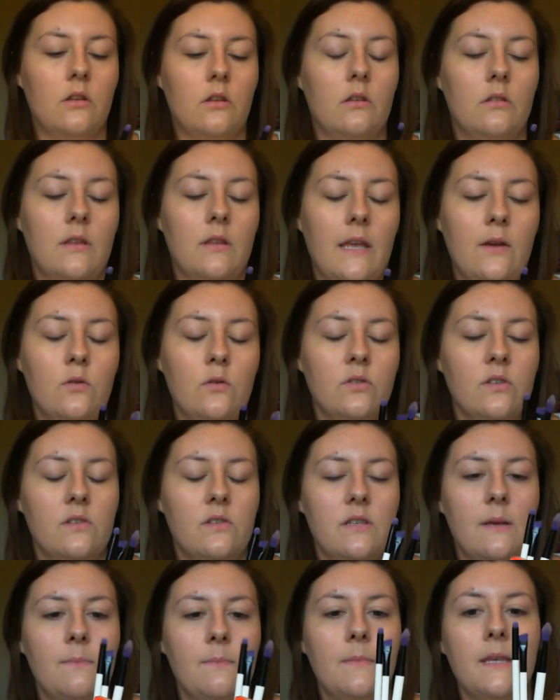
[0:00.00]
they also
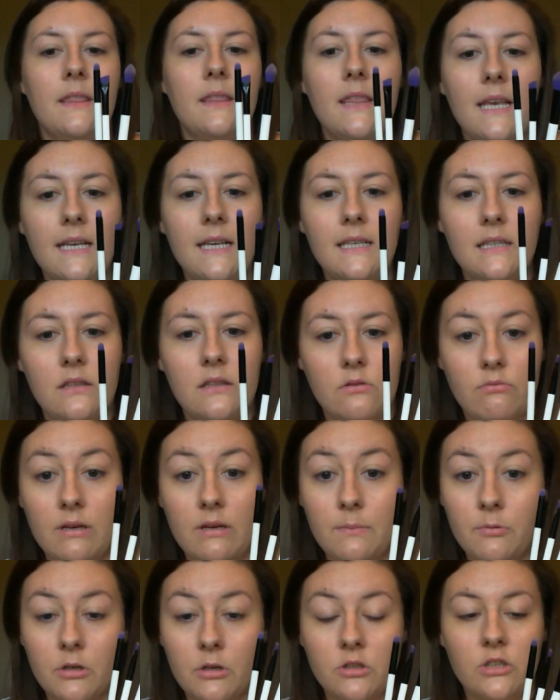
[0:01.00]
sent me these 3
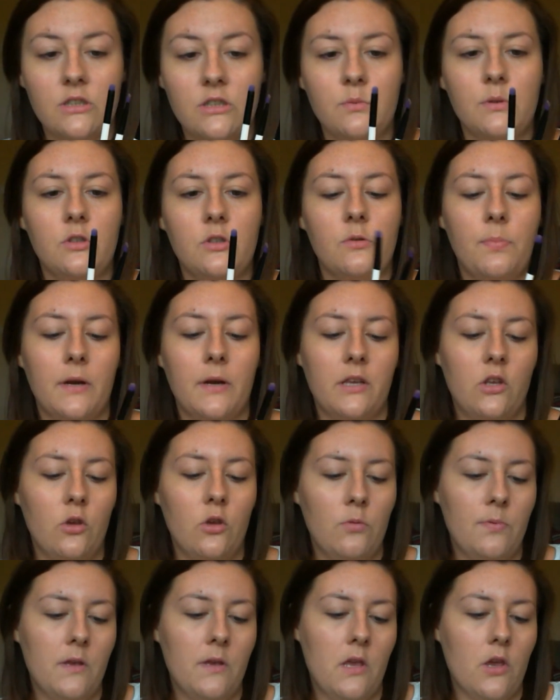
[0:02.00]
brushes, which are by
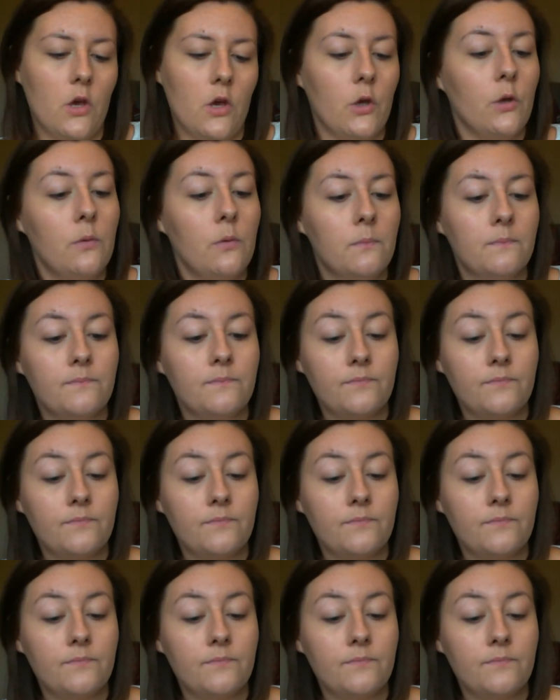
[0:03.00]
UBU,